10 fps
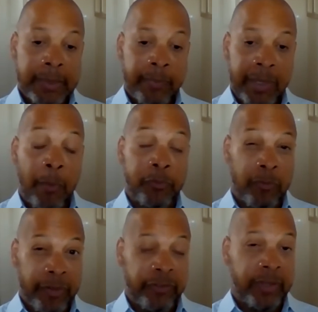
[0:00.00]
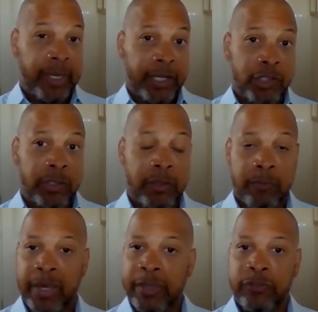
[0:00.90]
But I'm optimistic actually
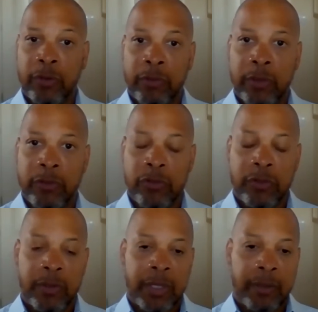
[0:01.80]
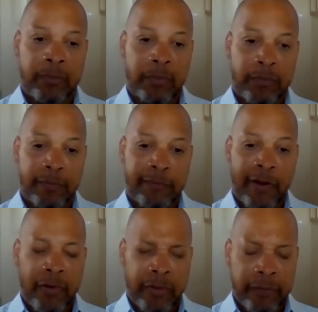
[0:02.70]
that based on this
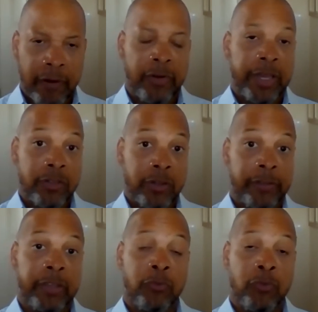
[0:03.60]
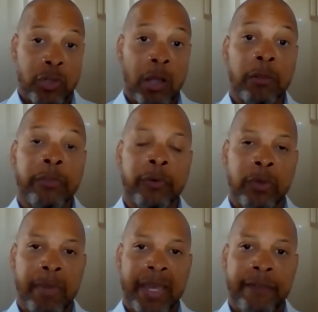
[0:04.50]
very, very exciting result, that
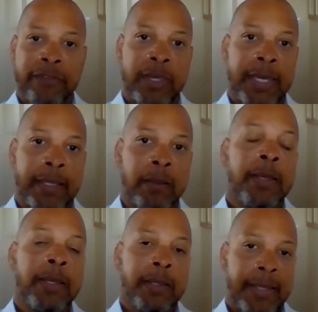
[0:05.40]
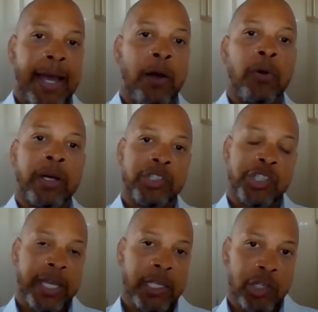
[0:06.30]
we may have seen now a
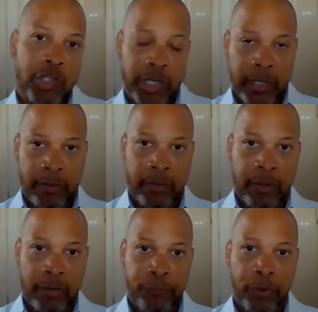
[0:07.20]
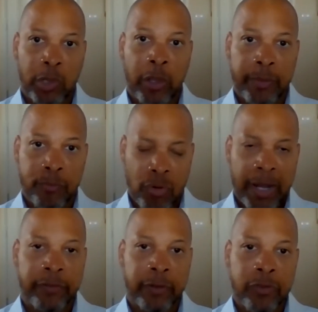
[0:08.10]
change in the frontline
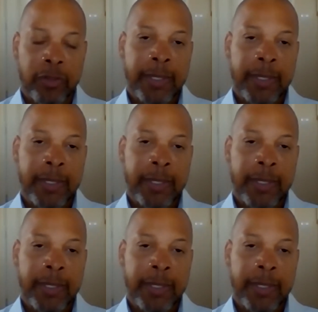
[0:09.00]
practice